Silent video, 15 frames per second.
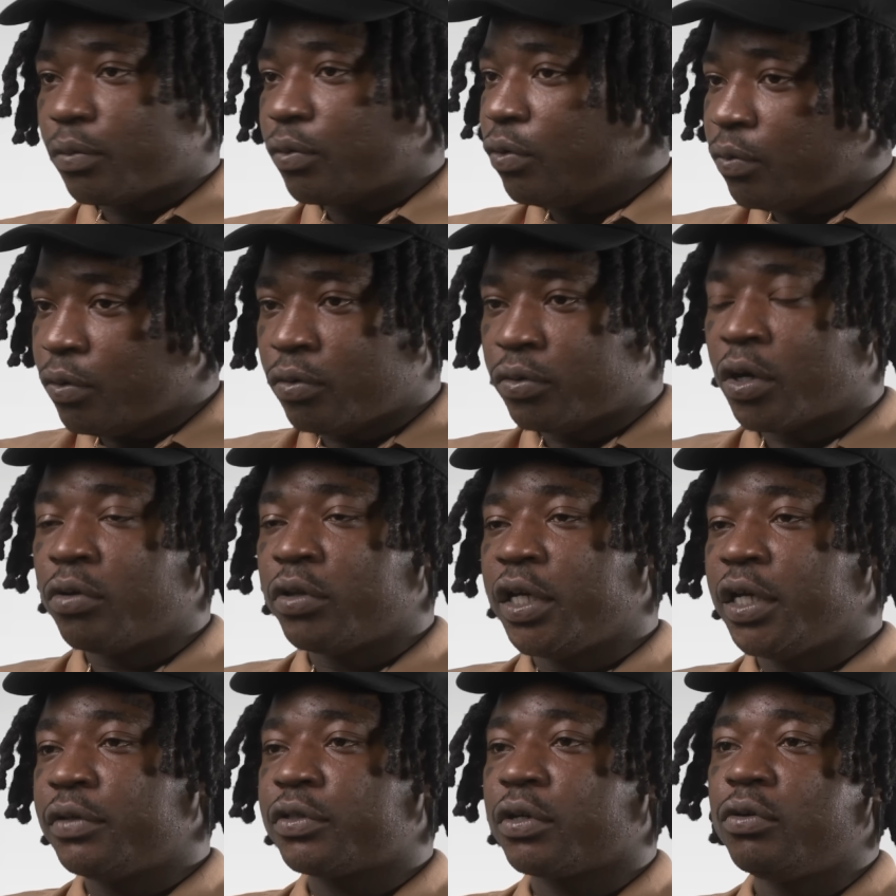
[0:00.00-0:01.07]
Woo woo, don't
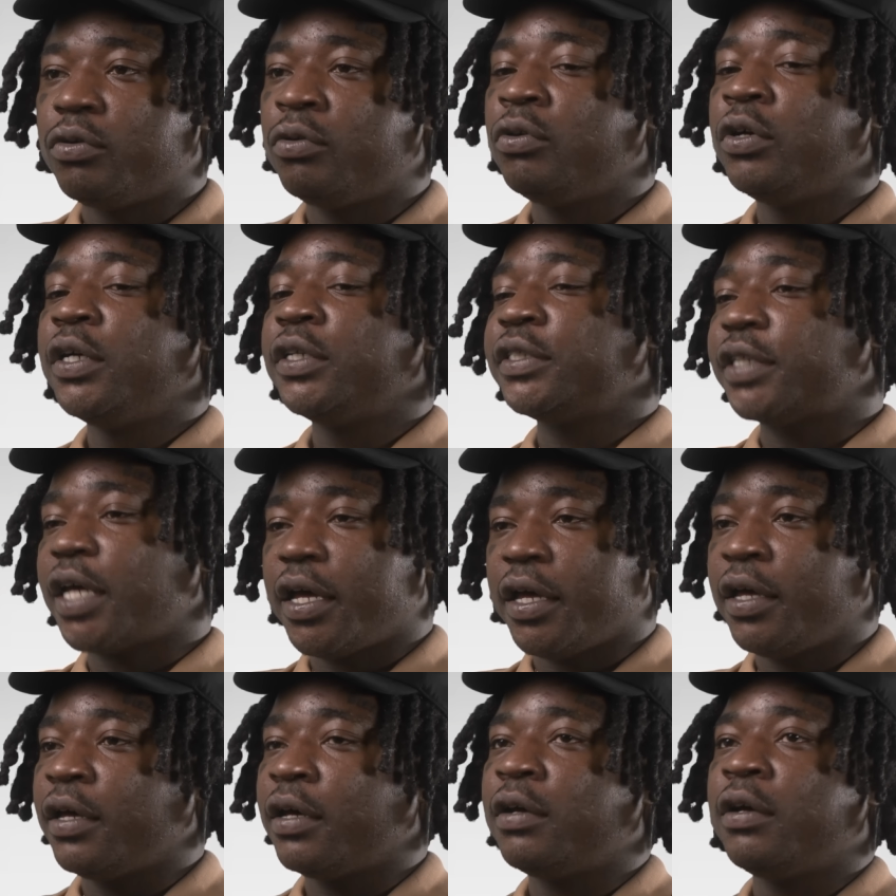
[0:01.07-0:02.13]
leave school. Stay
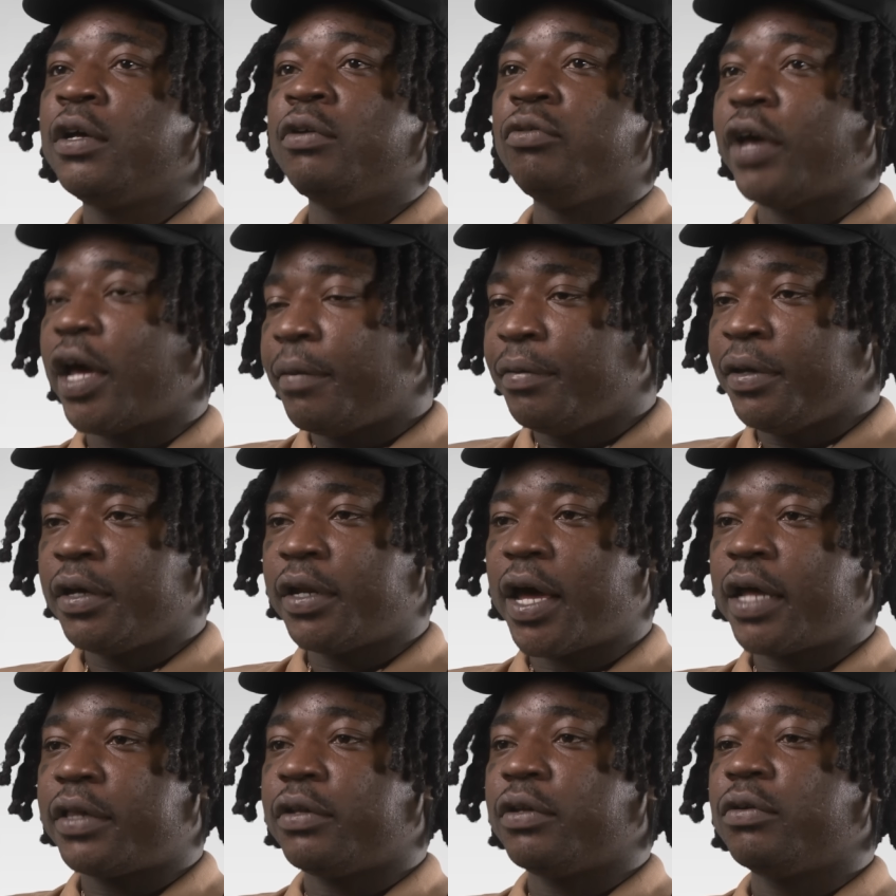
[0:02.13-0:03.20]
here. You gotta be here the
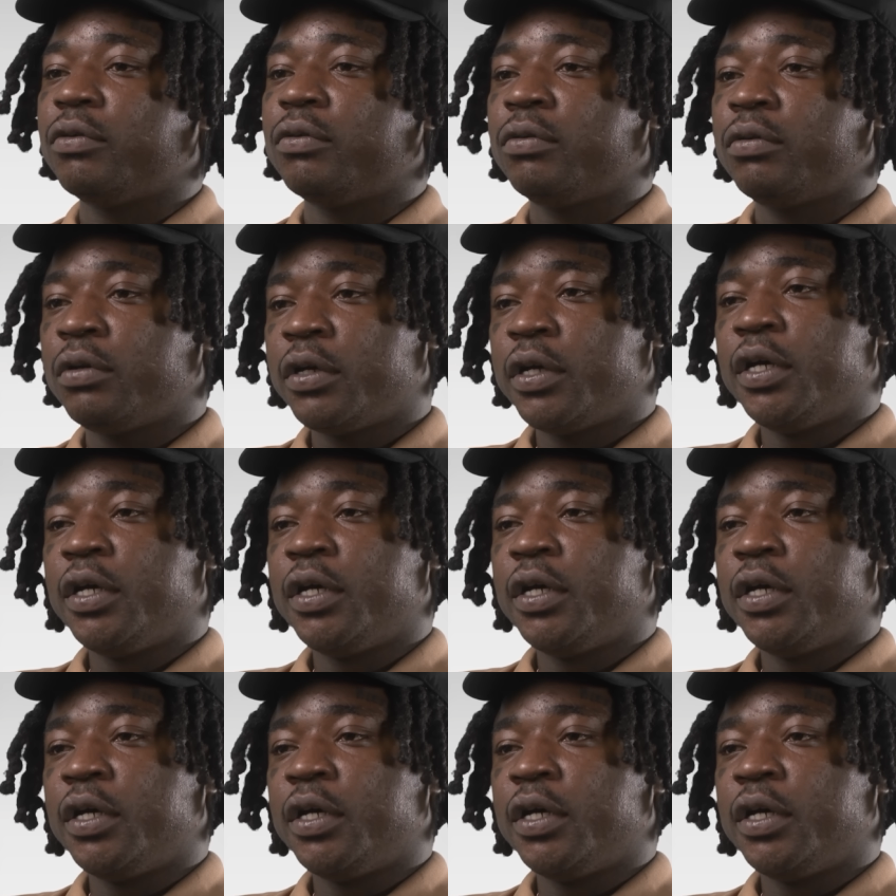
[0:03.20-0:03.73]
afternoon.